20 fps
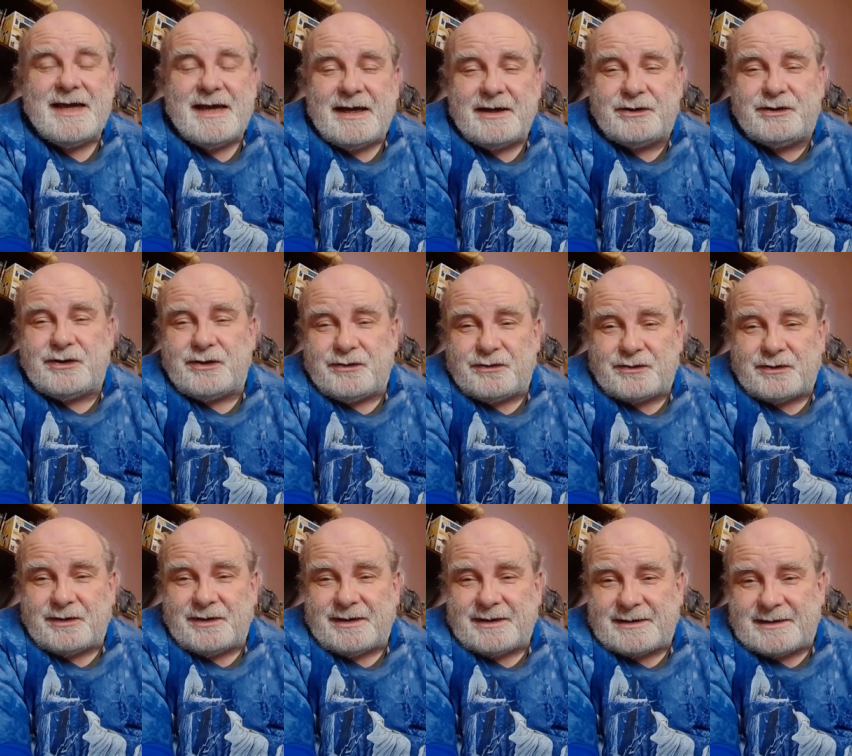As
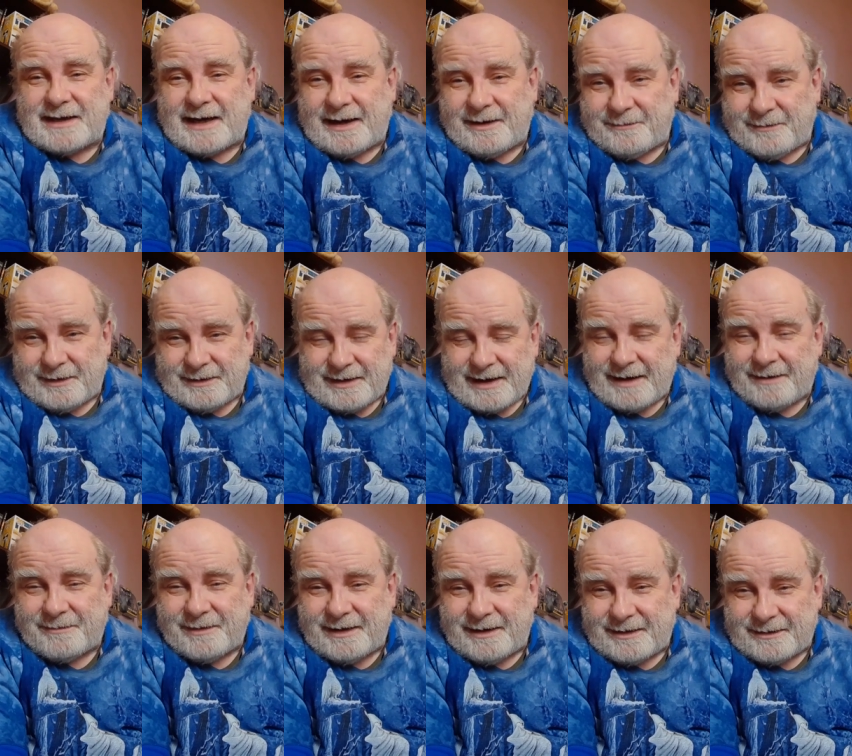usual, at the time with
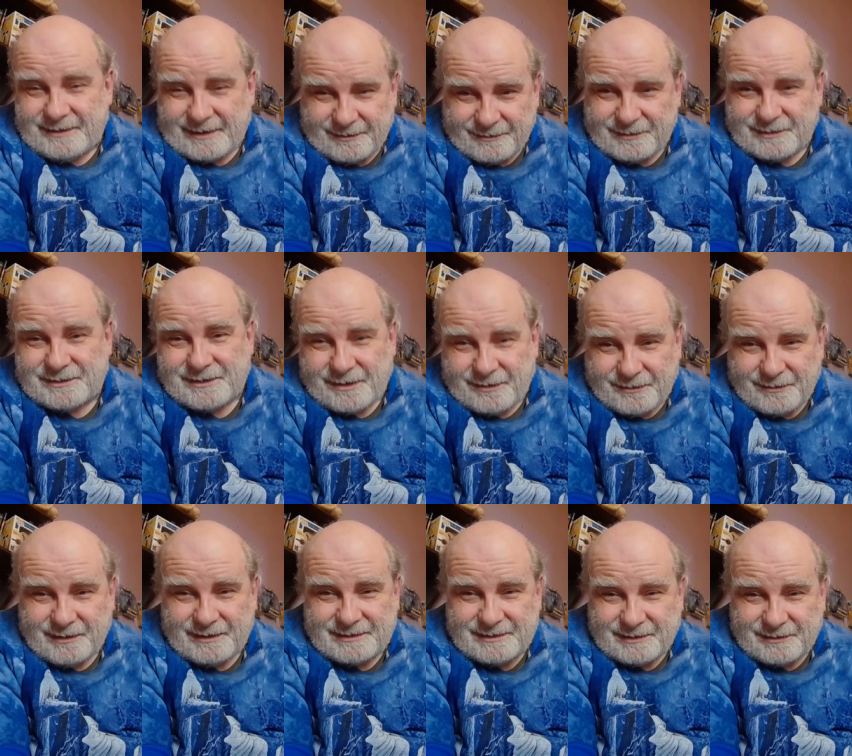Hammer, there was
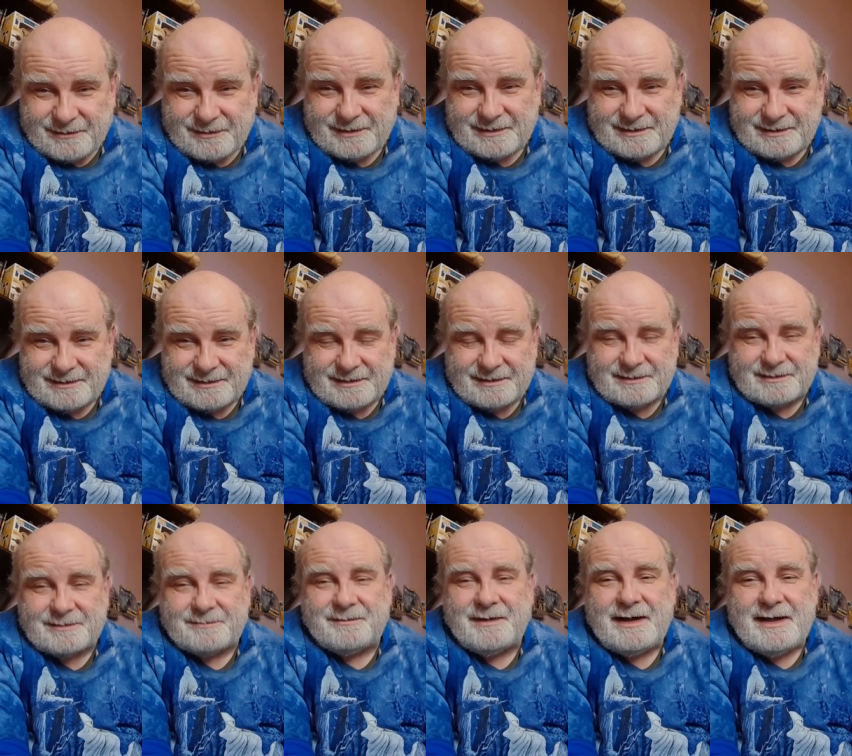always the
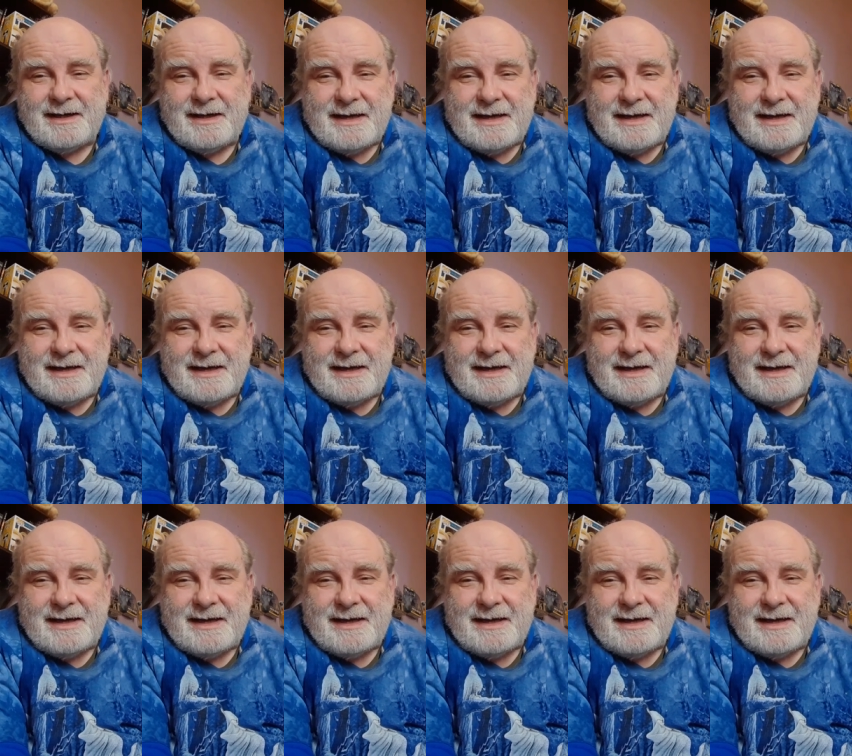criticism.